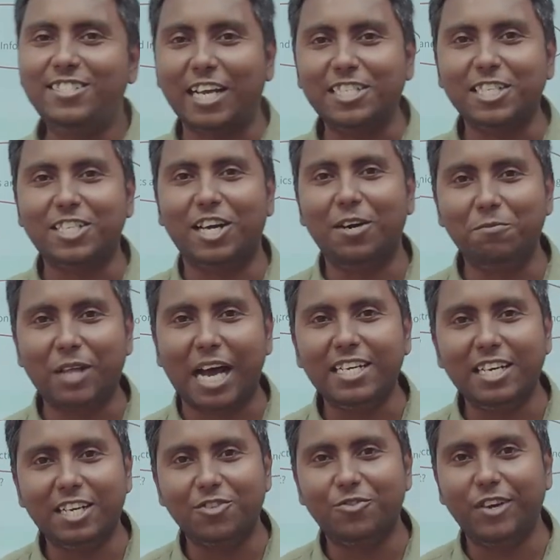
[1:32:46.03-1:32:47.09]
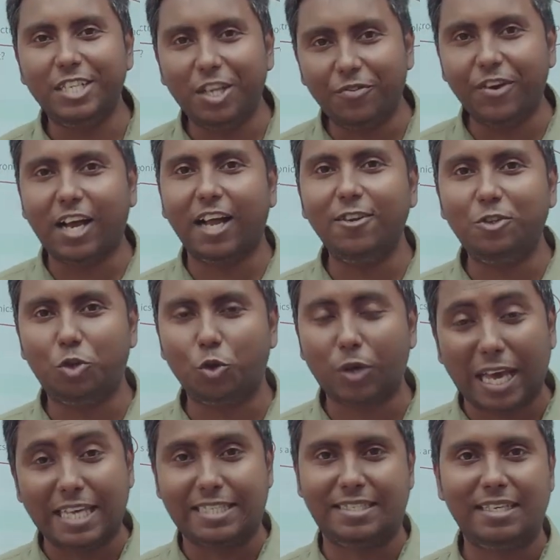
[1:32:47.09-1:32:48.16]
such a term that it is very difficult to
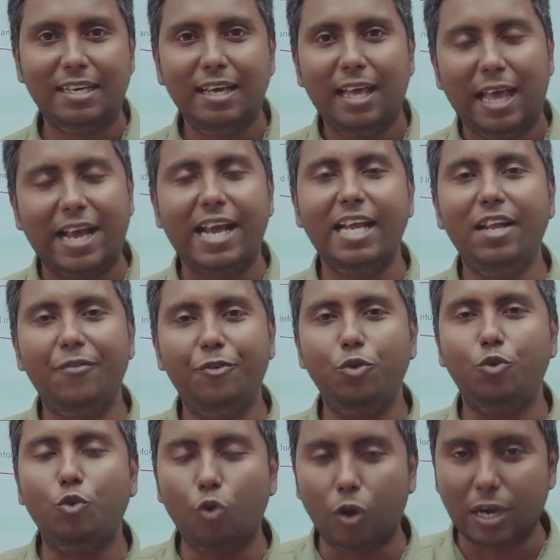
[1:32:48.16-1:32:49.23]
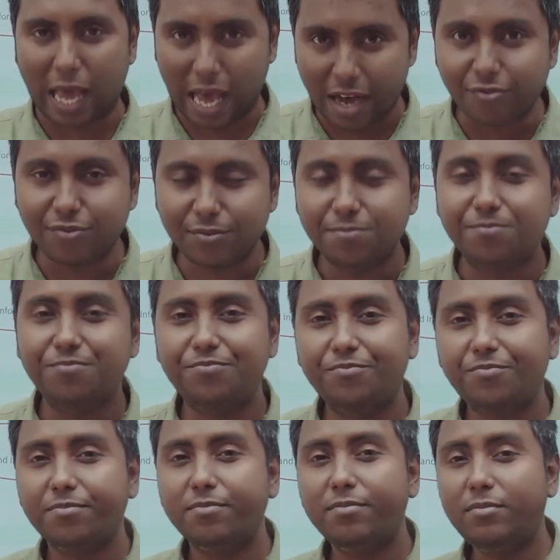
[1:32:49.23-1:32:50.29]
guess, again, if you do not have
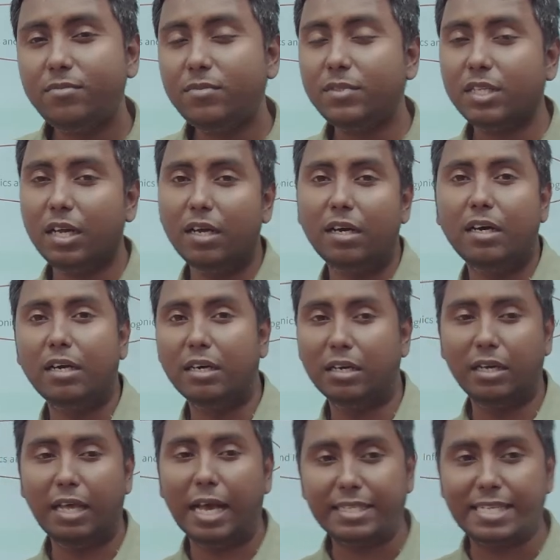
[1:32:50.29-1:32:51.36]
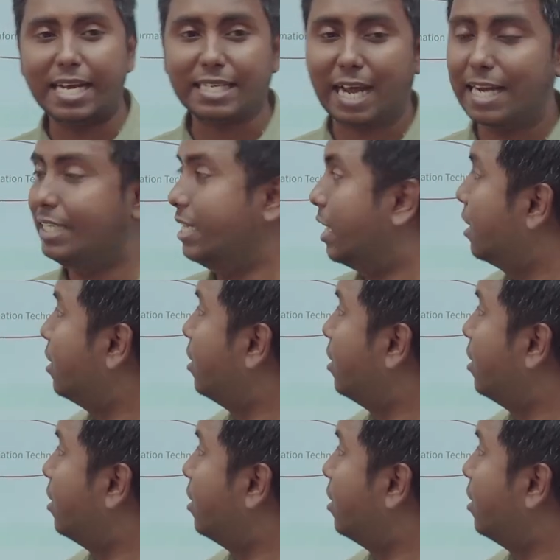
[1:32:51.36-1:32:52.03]
uh, exact idea.